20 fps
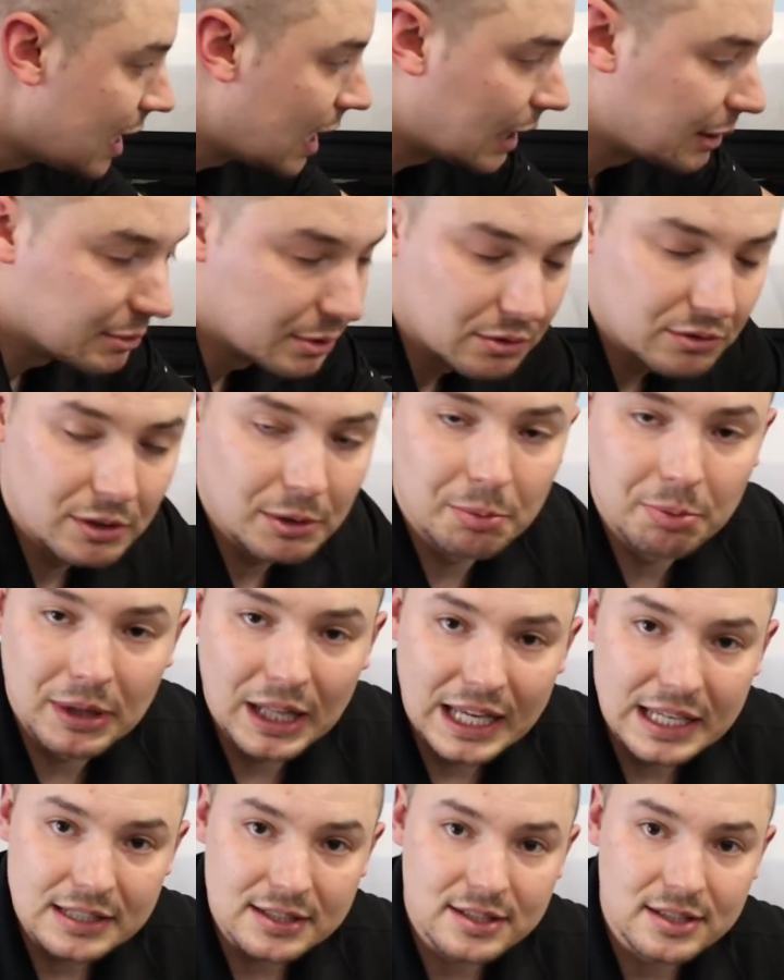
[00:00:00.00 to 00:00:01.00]
and we'll
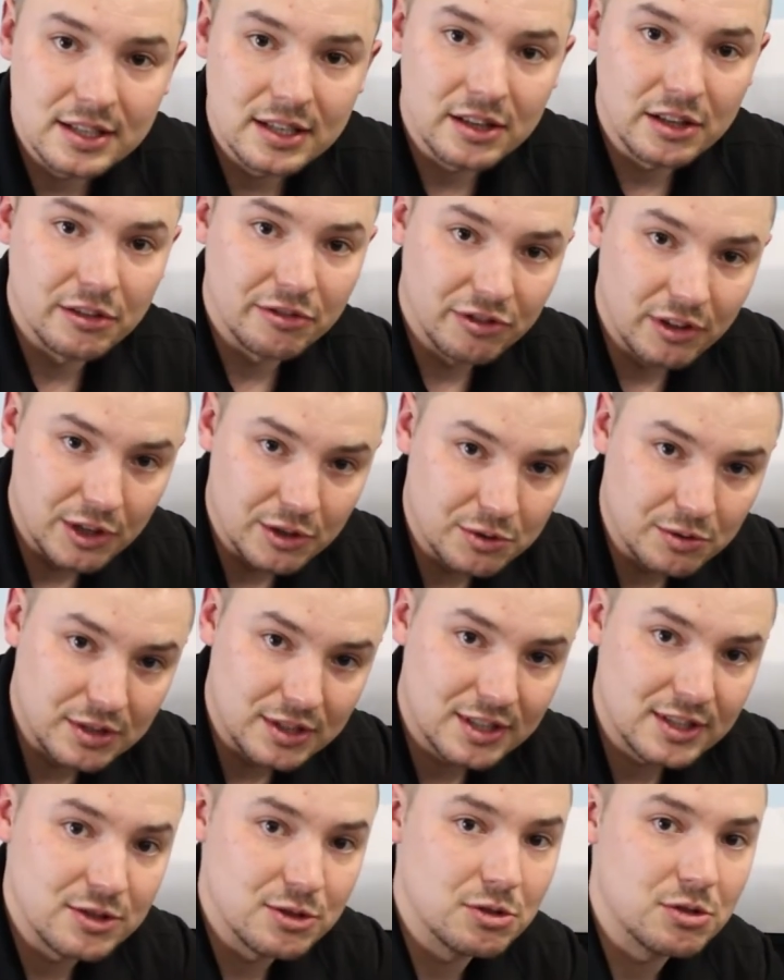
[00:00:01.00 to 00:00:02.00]
replace the flow
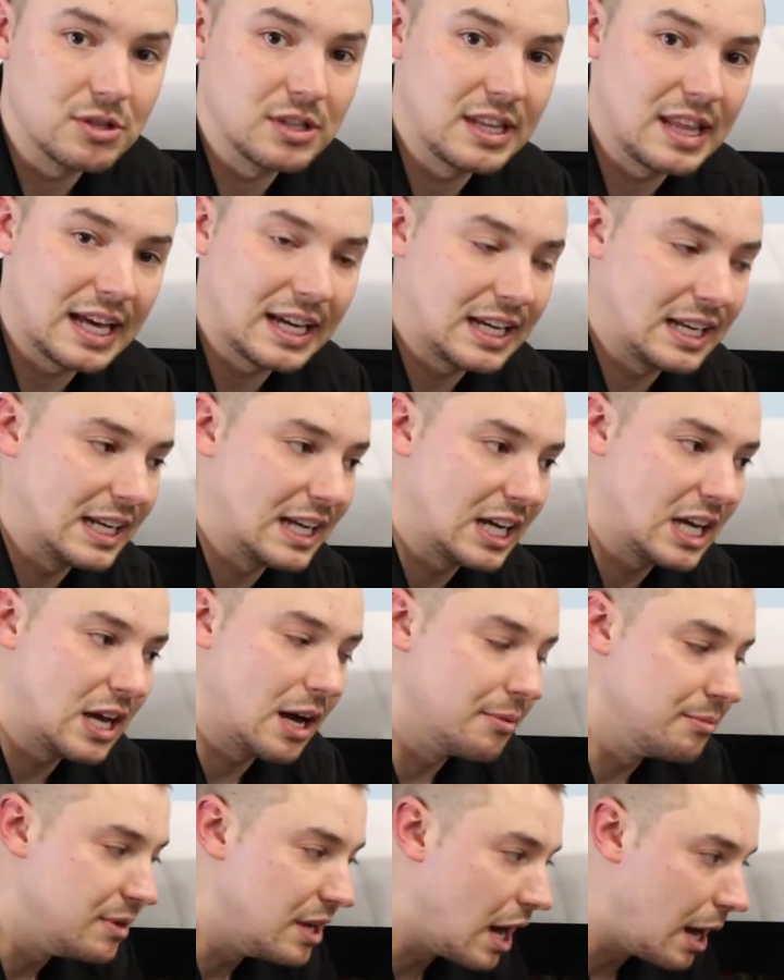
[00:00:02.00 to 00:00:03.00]
switch, because usually that can get
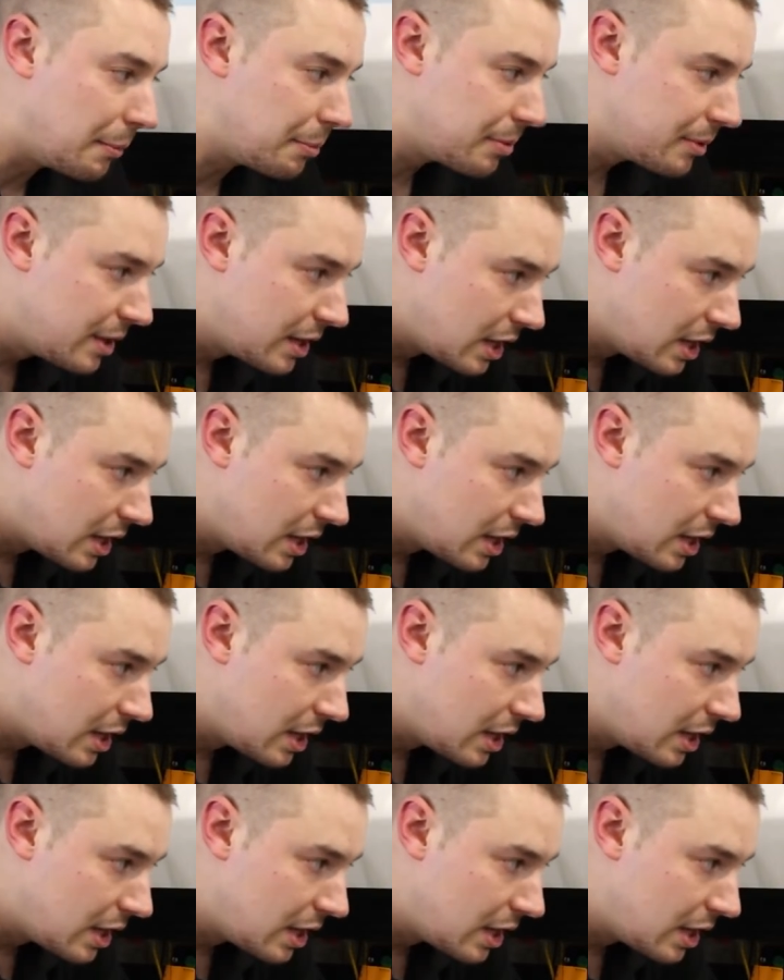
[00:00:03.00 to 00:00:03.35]
gummed up